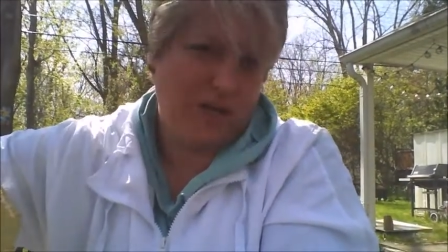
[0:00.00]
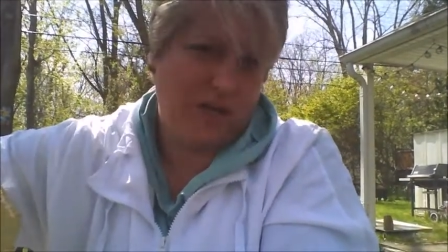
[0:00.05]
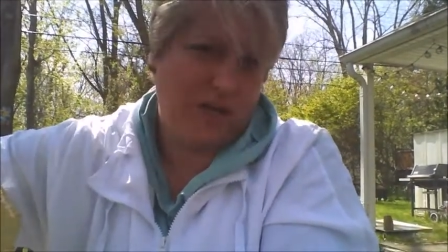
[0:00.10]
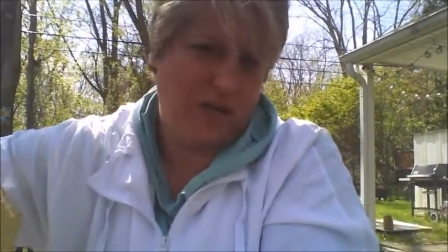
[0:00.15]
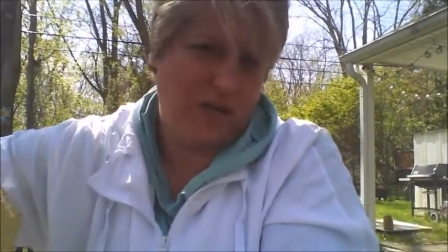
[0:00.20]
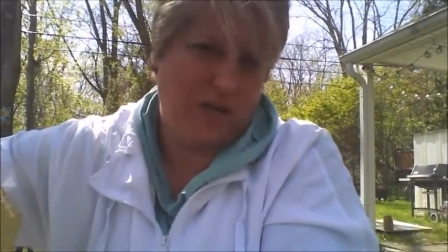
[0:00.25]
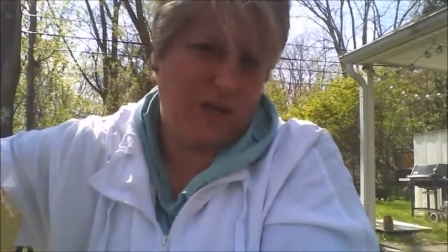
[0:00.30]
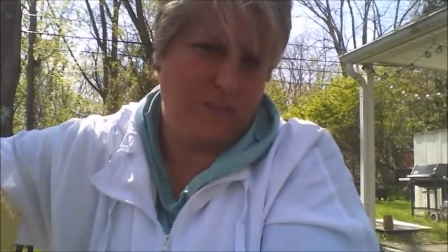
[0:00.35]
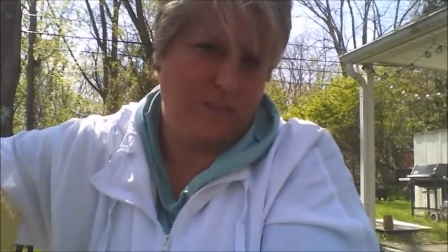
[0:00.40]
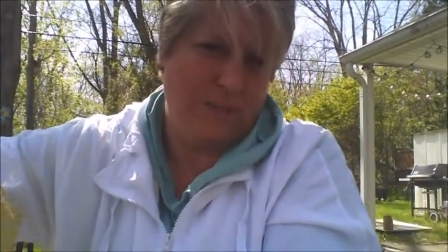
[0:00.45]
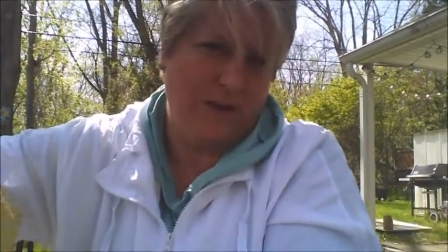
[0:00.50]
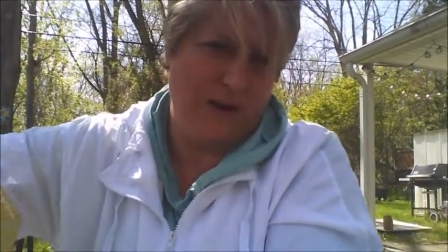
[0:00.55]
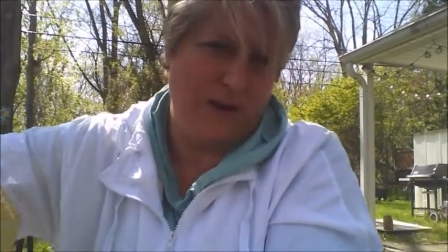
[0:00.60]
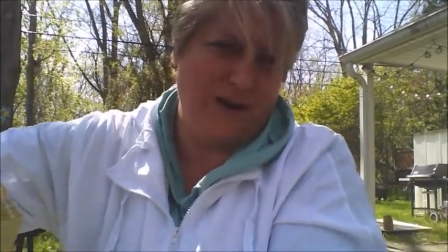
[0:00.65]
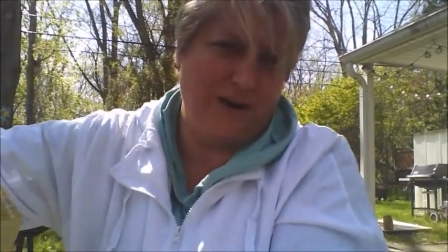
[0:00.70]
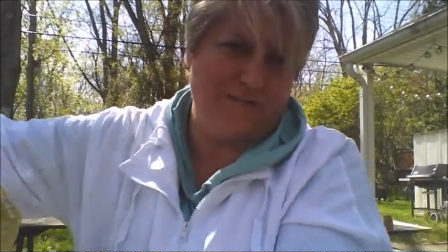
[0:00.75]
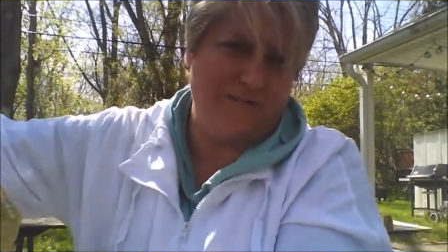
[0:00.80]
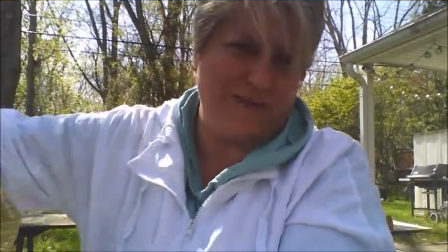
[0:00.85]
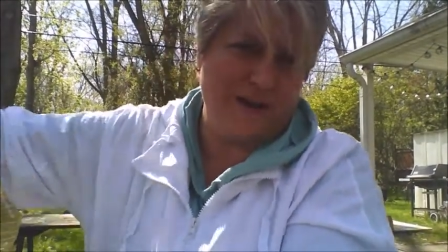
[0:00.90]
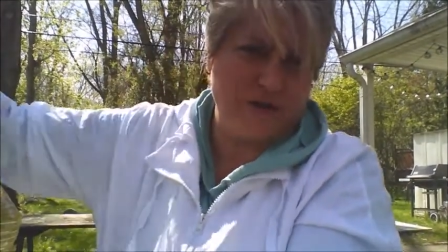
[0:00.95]

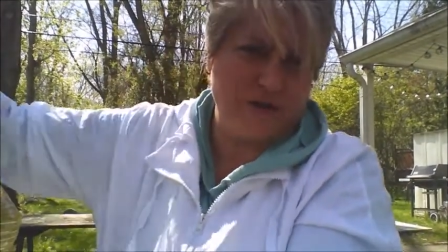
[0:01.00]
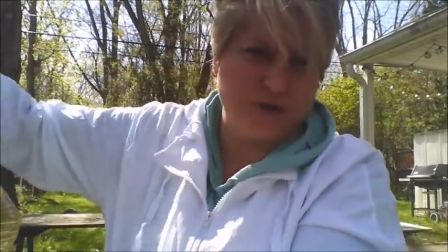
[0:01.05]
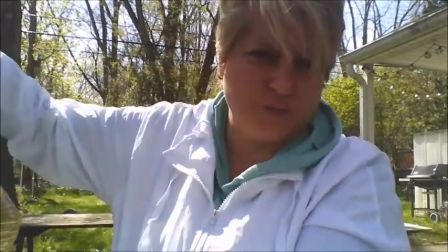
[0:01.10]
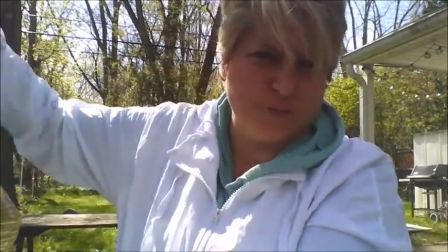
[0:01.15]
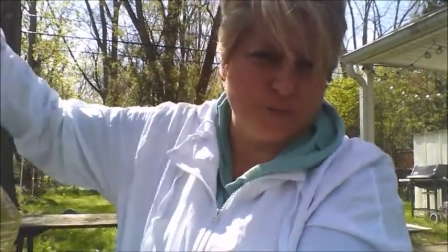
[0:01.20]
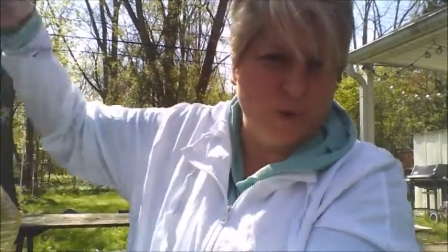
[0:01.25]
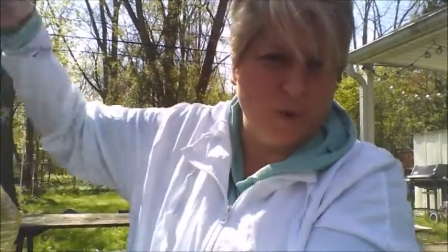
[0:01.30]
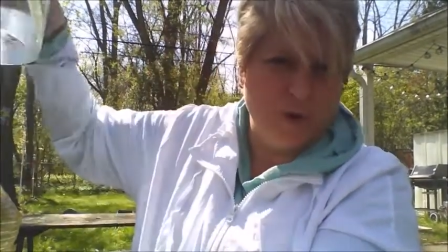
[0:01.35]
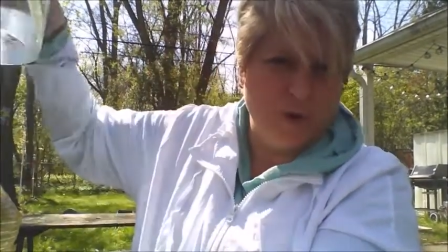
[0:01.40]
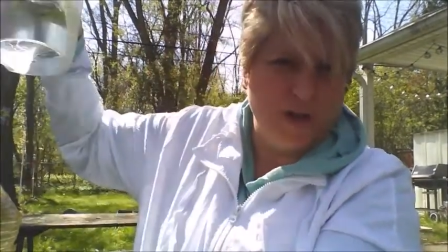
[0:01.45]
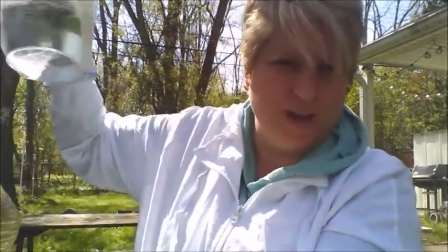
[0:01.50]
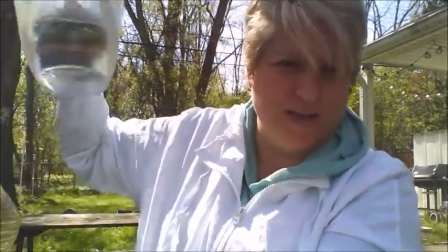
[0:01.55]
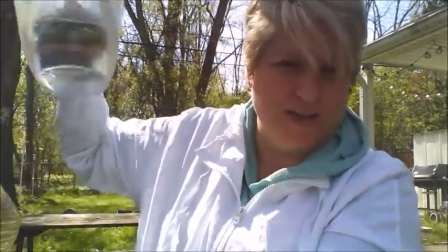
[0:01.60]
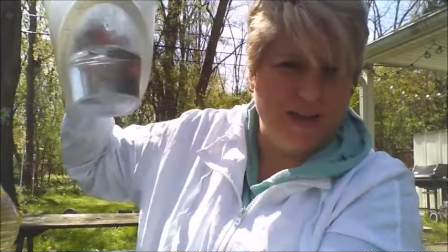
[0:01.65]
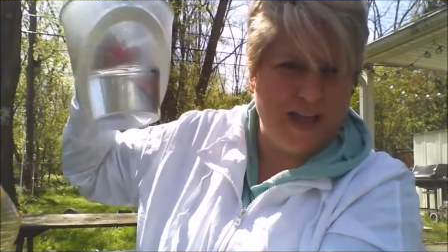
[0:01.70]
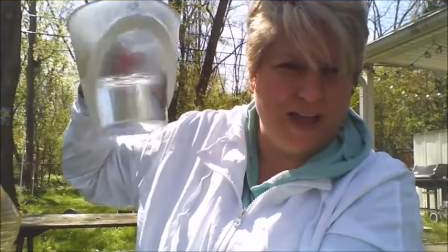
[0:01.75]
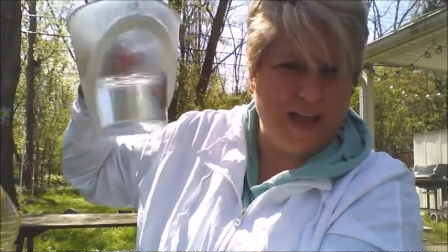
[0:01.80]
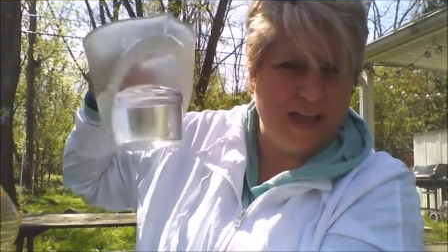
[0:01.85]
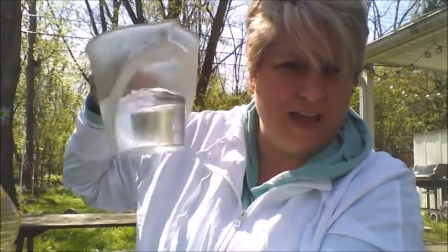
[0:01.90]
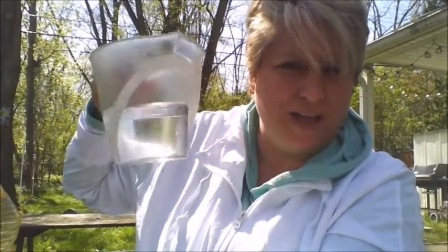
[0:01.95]
comparing vegetable oil
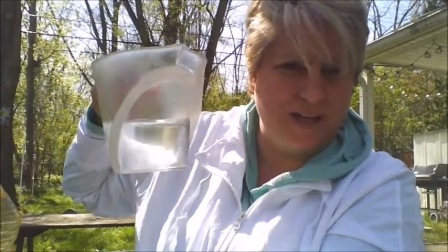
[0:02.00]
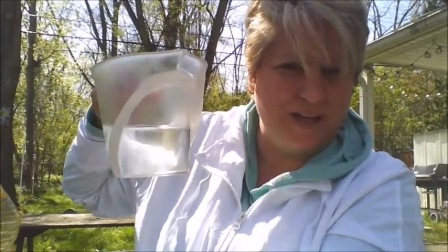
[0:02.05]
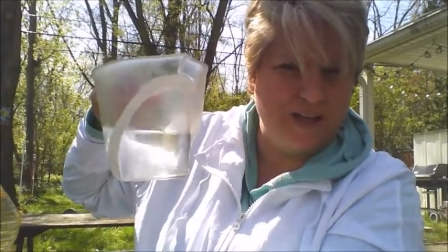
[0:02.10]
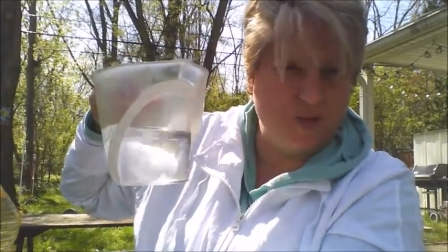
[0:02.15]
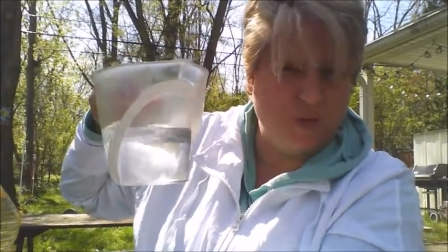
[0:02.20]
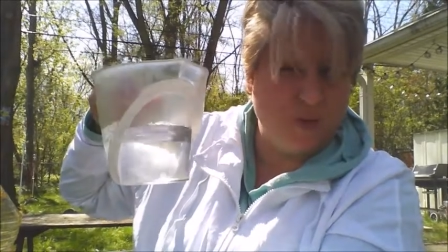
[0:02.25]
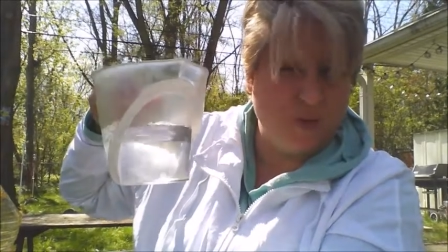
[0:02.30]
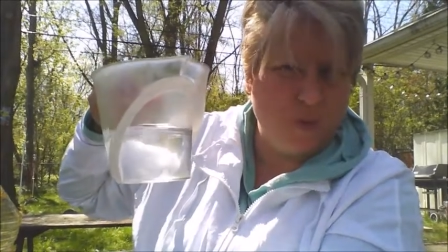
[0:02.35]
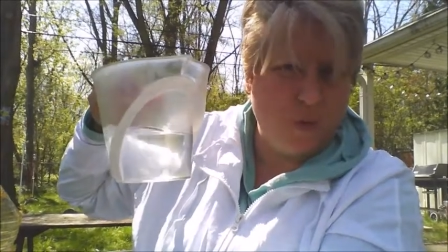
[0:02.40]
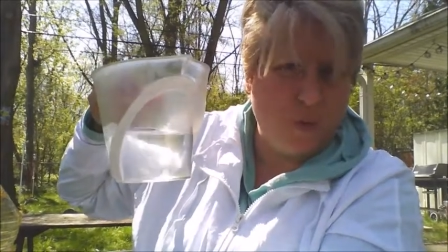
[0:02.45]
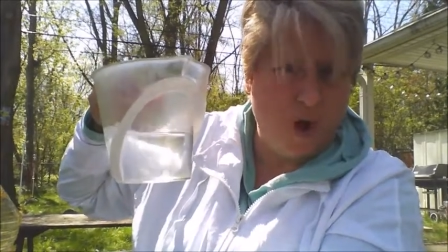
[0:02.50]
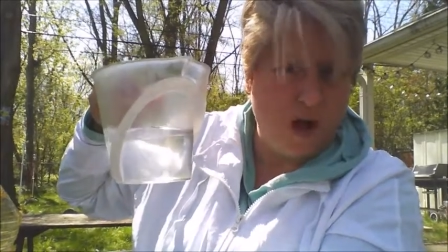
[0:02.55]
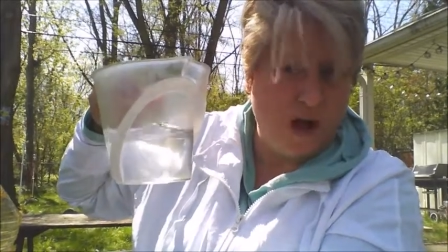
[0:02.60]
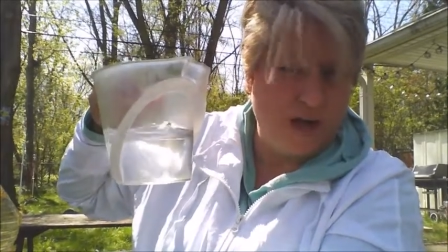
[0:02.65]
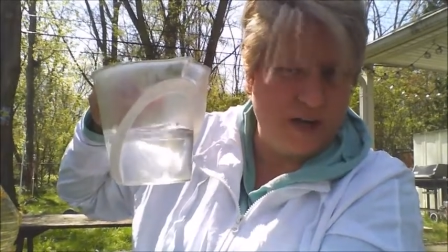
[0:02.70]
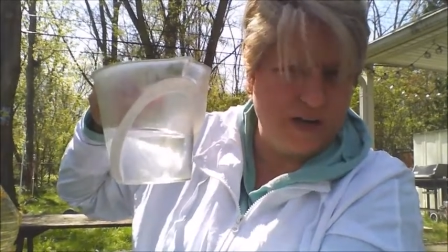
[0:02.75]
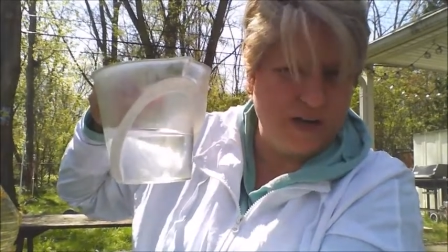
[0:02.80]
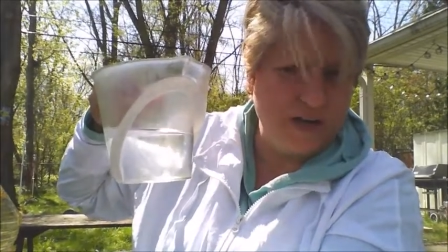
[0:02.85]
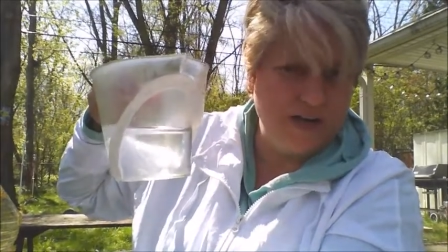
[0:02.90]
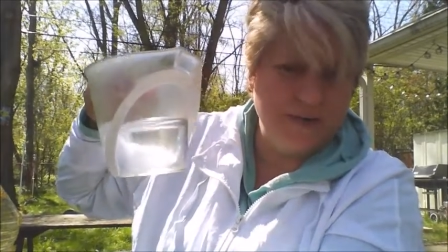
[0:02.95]
and
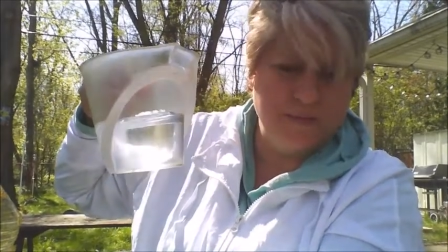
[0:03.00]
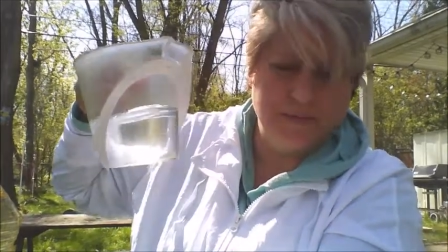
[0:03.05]
water